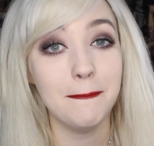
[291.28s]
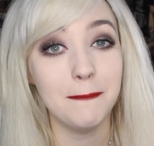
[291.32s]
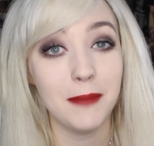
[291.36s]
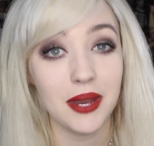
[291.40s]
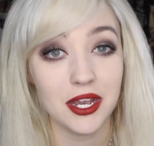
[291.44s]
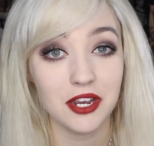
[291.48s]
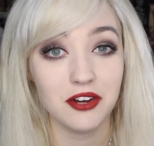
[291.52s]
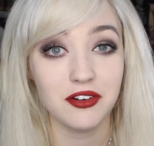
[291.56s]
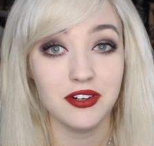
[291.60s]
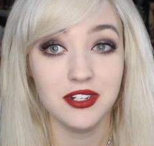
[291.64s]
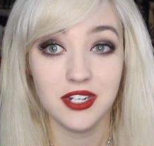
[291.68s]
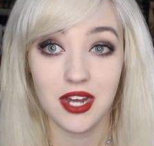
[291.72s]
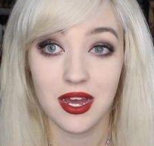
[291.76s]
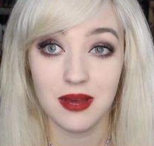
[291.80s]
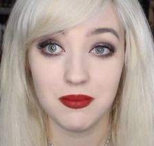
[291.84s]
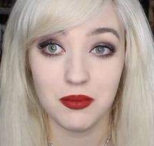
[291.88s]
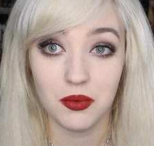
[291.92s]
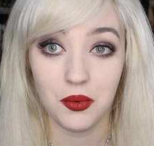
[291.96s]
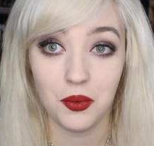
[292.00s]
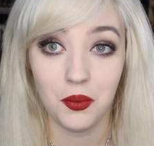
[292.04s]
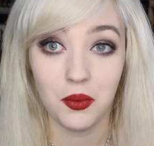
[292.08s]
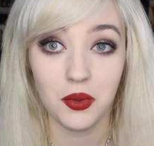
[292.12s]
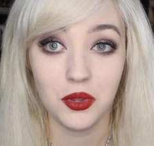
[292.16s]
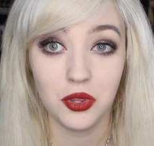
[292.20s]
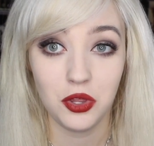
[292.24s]

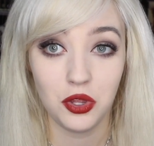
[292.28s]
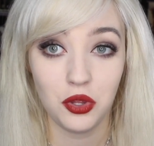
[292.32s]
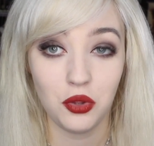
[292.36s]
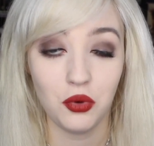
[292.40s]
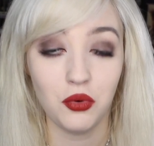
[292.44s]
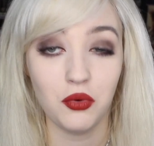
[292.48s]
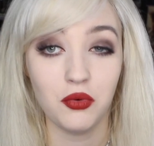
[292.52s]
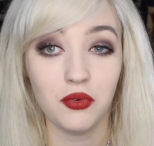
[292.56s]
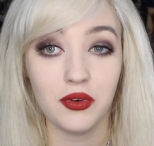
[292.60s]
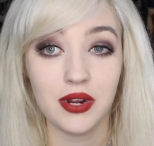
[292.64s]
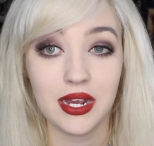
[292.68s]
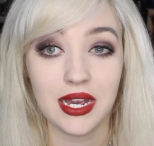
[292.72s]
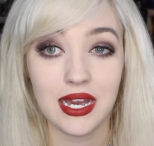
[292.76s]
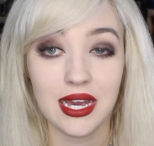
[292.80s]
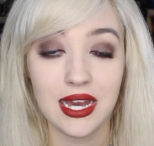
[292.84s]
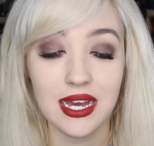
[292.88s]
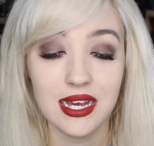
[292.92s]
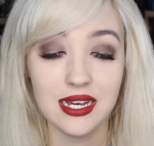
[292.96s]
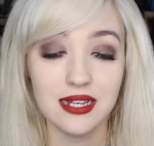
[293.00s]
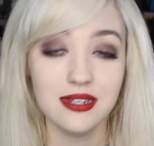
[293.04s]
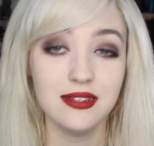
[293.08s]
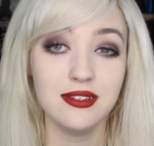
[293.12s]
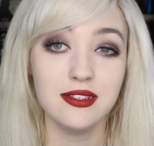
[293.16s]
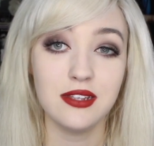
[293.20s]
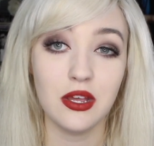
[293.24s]
microdermal jewellery.
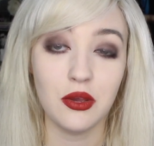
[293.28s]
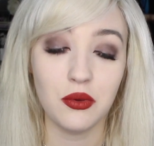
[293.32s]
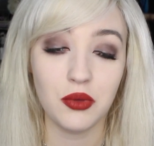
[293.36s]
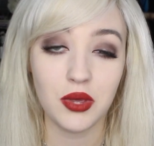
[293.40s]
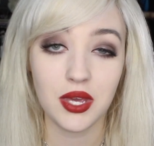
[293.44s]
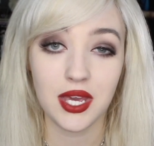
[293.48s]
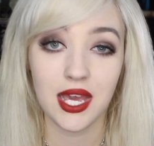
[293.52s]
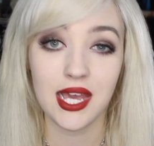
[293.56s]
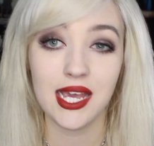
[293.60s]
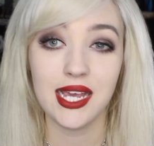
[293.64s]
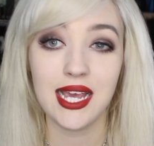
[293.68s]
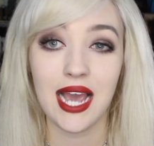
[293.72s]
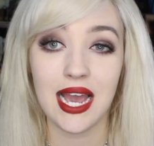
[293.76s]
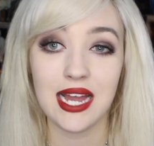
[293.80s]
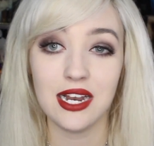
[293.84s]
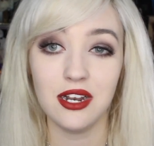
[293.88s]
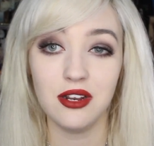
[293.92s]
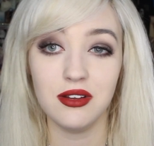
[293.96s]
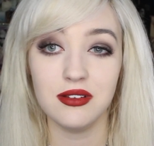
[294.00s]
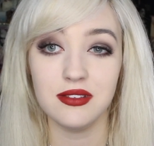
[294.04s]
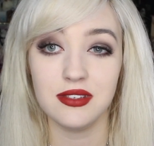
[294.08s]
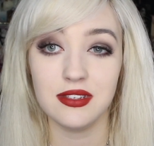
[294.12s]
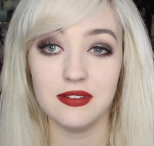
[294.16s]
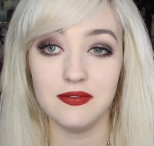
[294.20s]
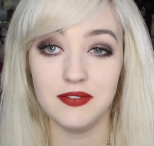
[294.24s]
So you can get
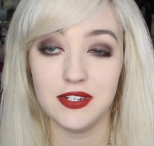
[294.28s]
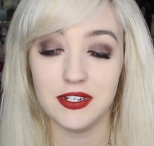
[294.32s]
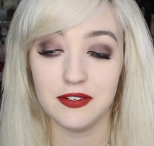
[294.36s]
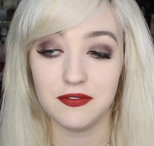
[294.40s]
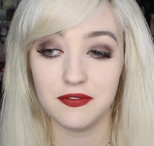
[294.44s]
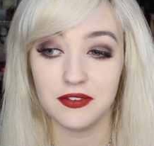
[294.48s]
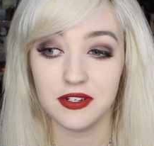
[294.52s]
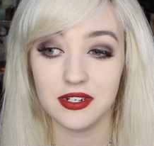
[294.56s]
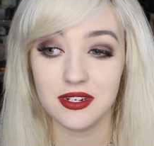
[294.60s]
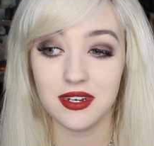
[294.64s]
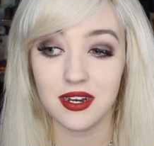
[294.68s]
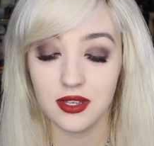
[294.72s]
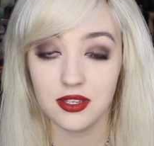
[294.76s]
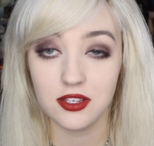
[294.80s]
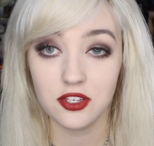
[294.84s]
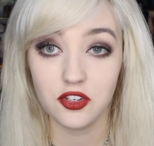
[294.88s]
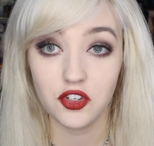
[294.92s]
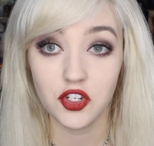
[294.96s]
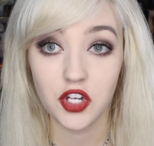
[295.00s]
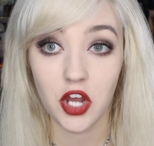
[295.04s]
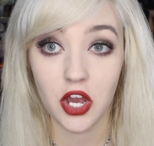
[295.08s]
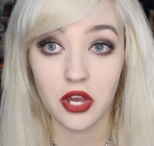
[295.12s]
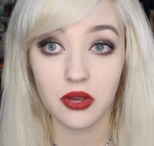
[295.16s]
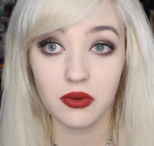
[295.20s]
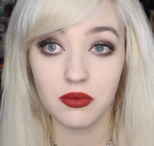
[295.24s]
lots of different
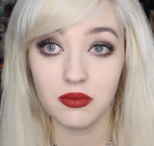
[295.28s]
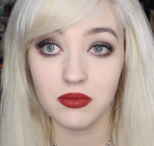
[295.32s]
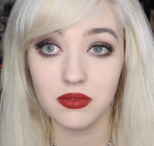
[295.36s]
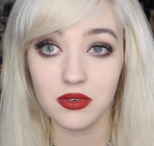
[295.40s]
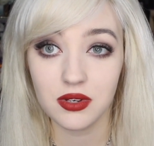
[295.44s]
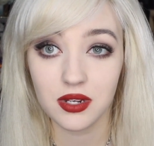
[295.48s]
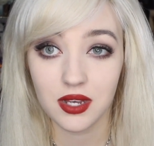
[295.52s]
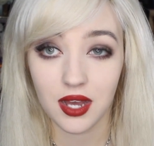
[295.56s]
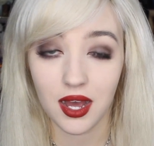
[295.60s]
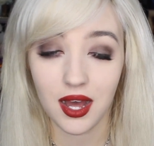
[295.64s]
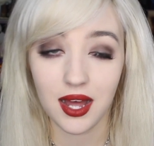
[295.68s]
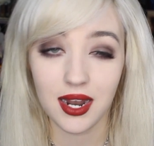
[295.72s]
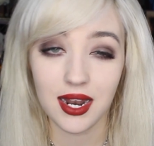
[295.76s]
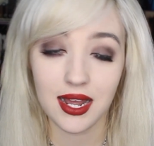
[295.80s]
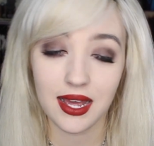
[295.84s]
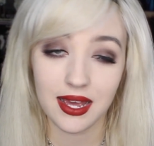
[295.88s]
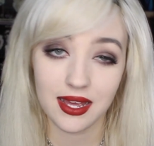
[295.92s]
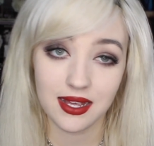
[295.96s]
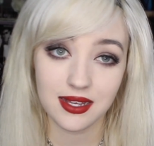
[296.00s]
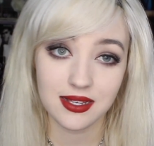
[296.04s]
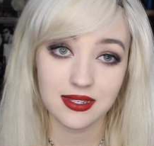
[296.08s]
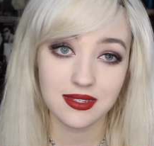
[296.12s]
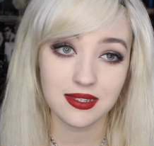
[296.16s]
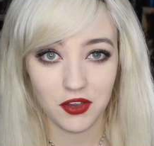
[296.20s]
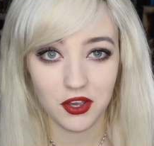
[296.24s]
stone
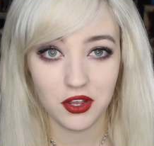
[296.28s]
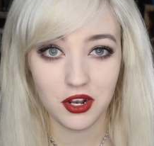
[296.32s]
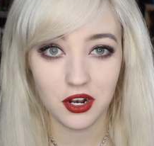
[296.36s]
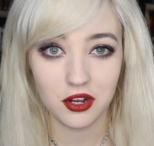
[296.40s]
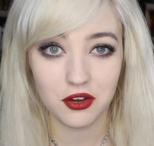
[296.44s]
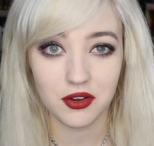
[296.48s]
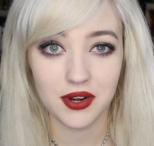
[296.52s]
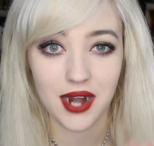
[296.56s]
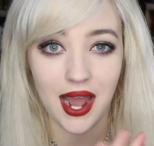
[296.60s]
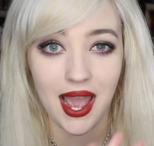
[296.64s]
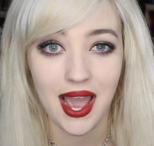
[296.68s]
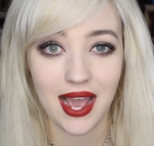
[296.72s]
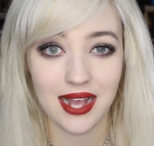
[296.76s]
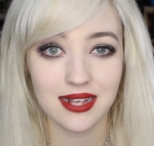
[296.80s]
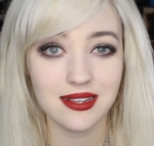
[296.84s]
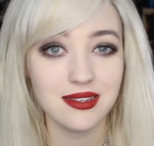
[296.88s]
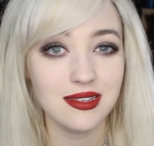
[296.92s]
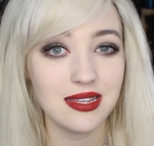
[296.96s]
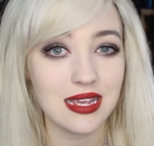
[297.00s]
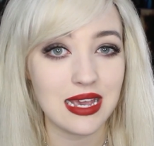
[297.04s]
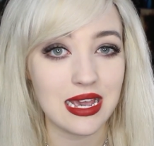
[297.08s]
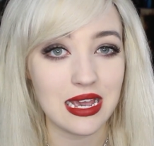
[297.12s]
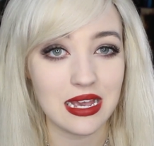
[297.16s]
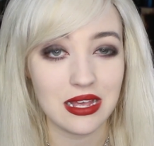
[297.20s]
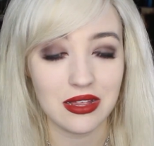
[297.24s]
colours. If you look on
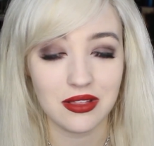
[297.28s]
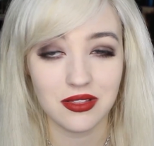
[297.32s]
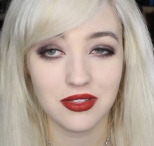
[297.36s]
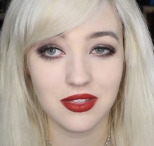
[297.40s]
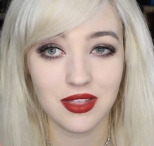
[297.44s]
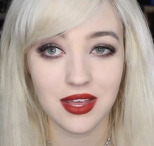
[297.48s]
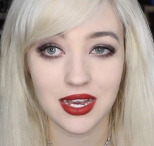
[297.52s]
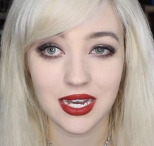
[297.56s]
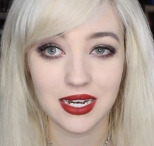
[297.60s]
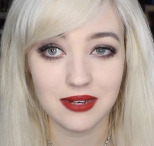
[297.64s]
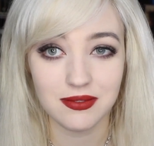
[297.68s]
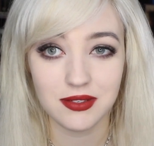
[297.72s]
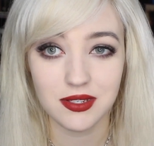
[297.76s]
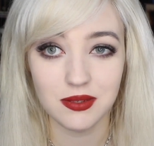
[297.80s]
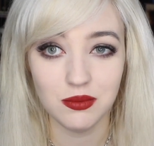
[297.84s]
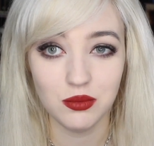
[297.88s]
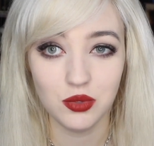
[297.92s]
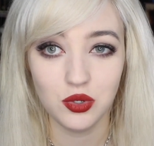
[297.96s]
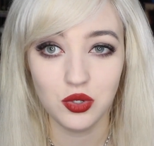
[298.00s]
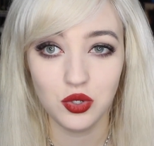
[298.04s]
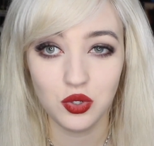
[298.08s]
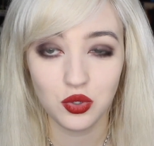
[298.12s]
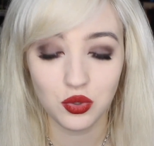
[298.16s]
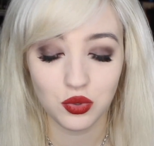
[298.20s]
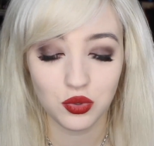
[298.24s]
Etsy, they have
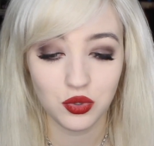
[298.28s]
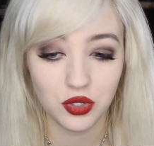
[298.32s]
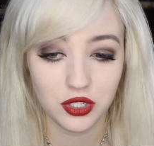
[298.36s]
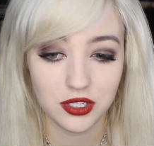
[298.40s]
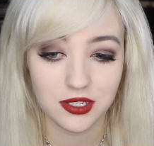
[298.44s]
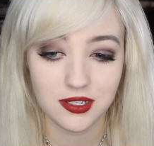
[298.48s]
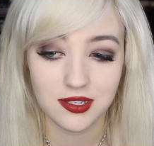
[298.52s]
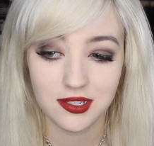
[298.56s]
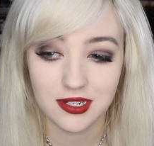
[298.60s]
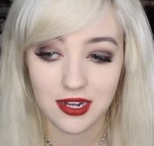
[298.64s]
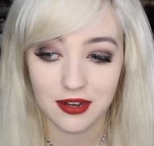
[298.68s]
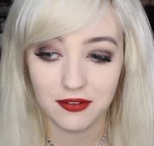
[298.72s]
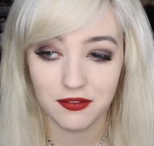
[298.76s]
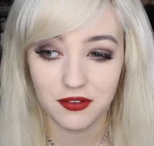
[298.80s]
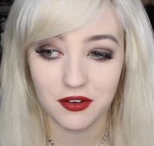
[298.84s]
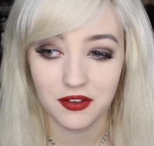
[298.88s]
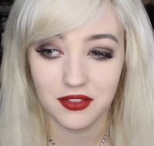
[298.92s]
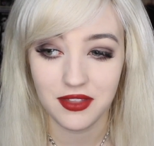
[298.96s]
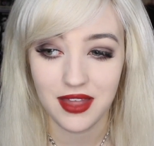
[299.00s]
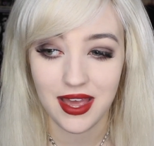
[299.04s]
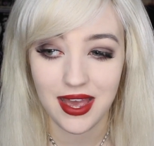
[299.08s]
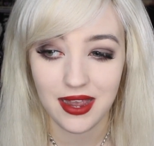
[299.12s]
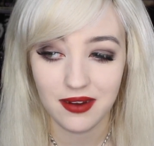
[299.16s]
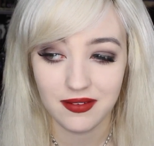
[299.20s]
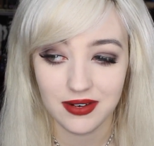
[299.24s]
some gorgeous stuff
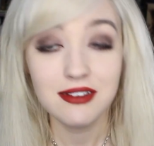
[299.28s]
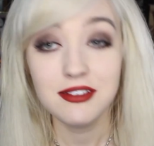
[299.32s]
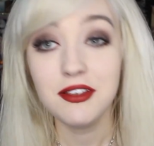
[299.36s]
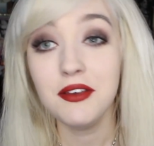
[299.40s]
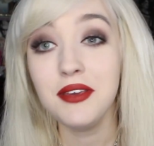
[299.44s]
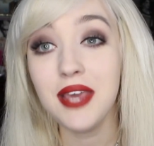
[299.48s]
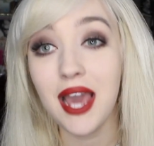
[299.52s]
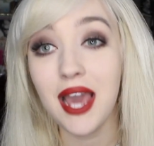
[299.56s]
on there. So